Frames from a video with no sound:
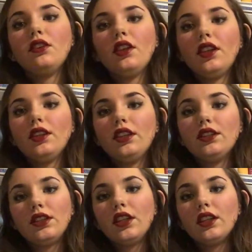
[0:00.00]
He
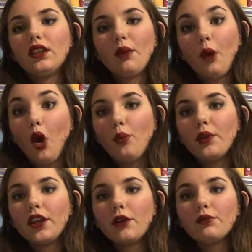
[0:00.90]
did end up
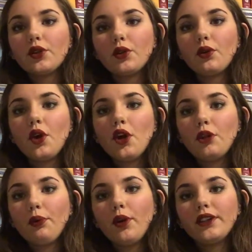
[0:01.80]
opening them to
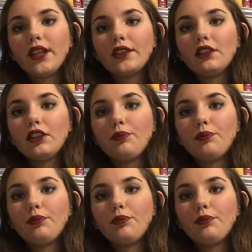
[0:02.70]
the poor sectors,